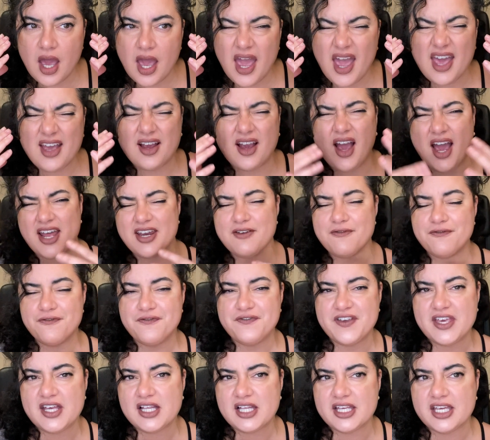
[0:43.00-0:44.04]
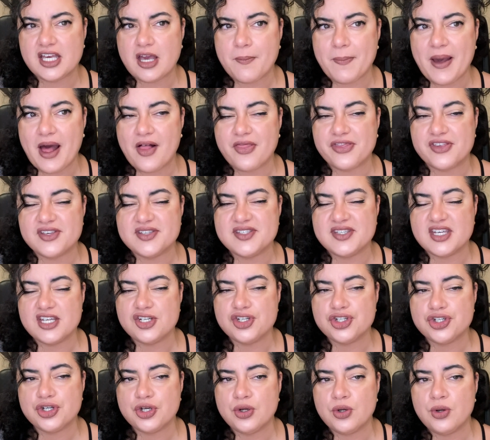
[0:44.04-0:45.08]
and kind of feeling about this
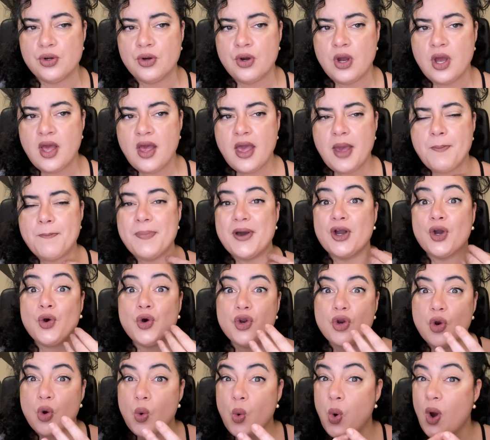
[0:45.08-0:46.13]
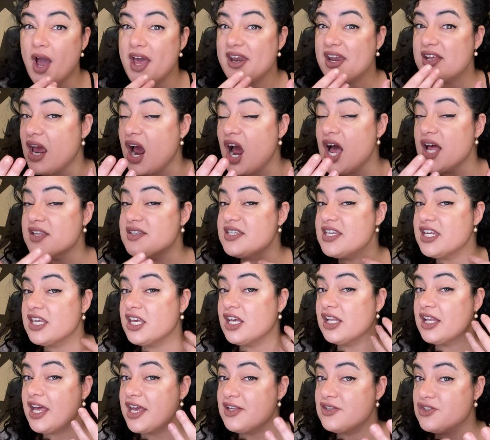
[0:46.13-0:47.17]
issue, but couldn't quite
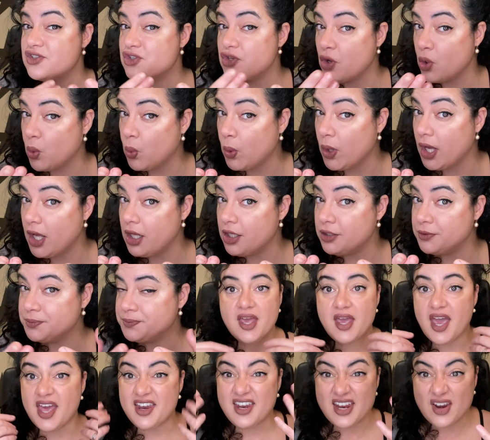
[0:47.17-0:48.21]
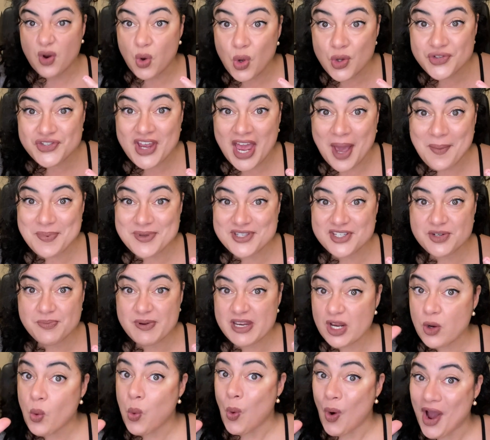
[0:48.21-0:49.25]
articulate so well. And it also happens to be
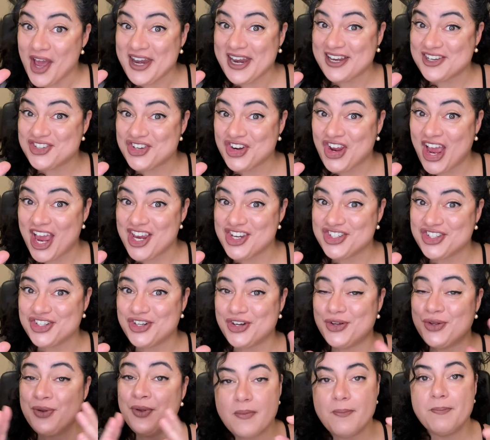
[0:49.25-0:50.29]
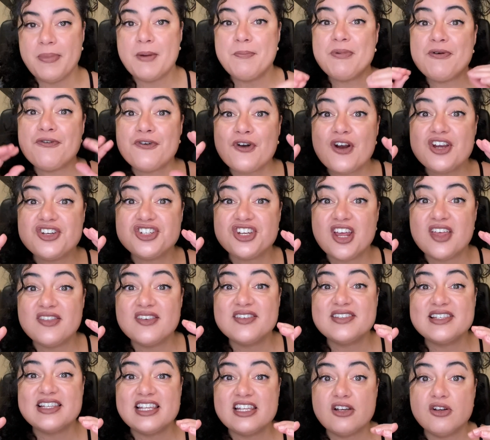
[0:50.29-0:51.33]
quite educational. But before I share
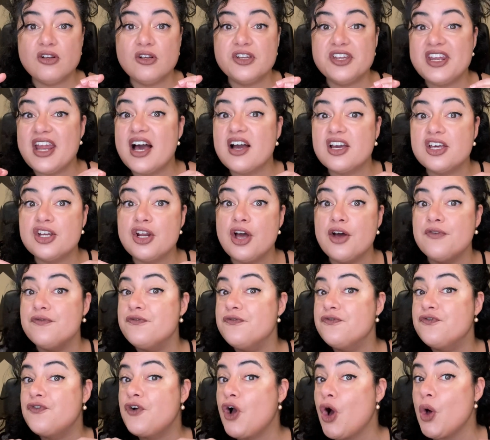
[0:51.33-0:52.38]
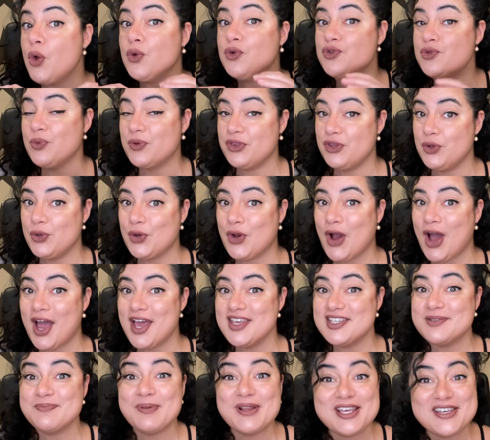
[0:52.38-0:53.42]
this little nugget of gold with you
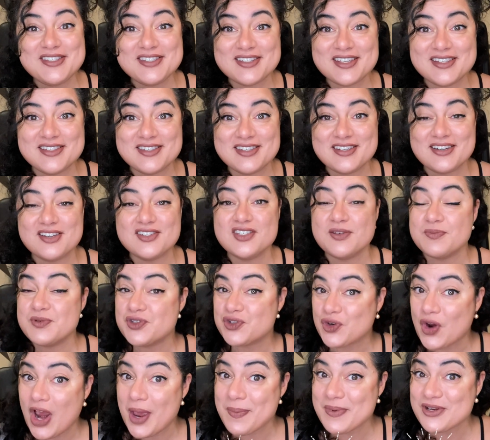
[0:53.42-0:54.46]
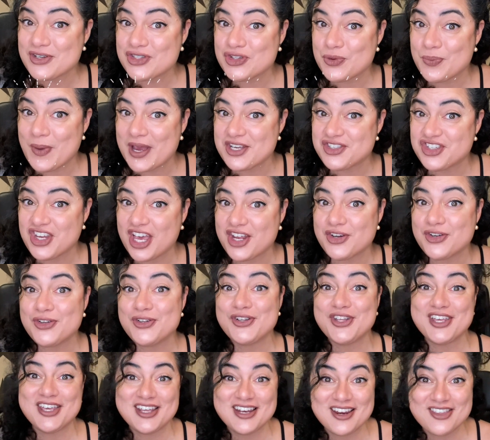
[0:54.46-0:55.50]
guys, please consider subscribing to my
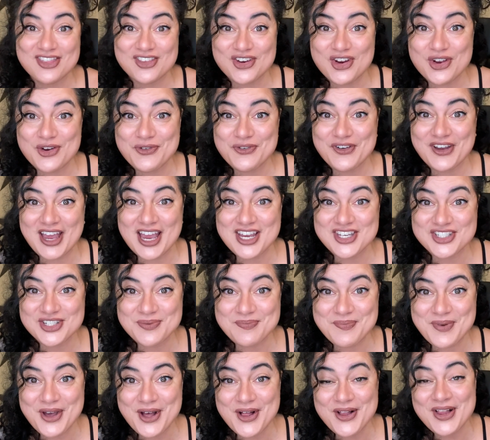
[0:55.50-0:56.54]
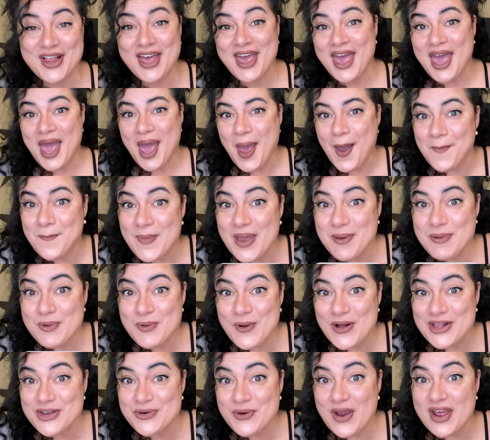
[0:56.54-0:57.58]
channel, hitting the notification bell, and maybe
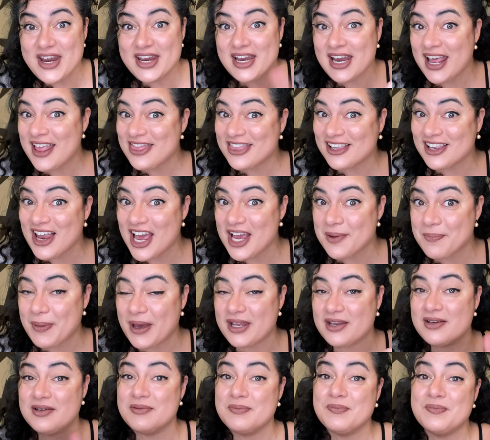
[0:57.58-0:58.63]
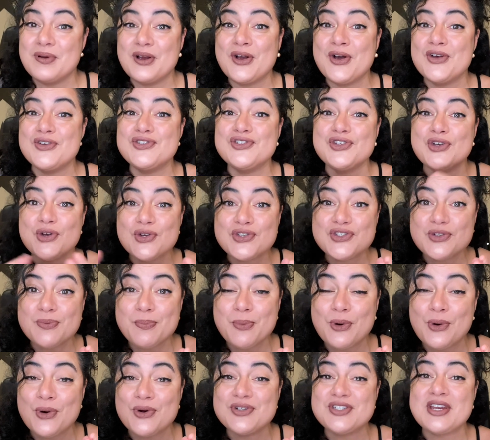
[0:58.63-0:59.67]
while you're at it, hit the like button, because your
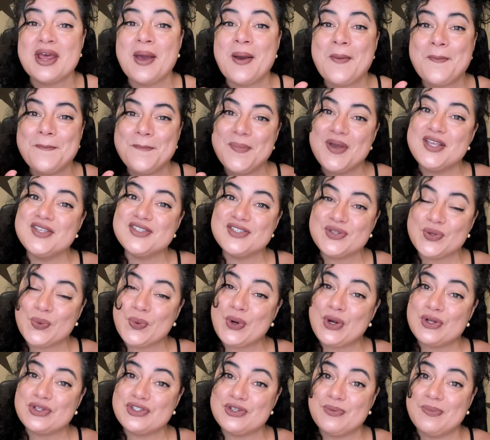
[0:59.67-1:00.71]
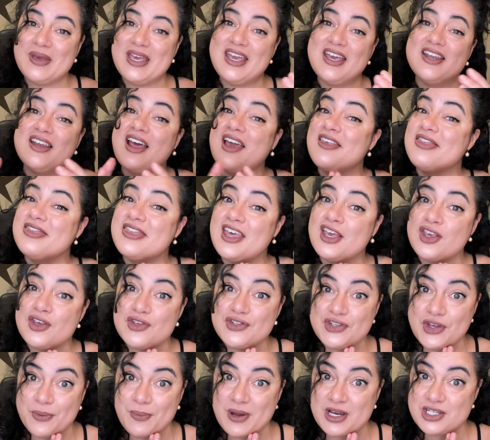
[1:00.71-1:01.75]
support means the world to me, and I thank you
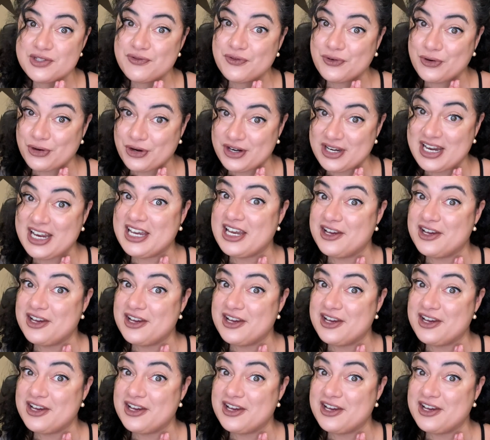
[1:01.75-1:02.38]
so much for it in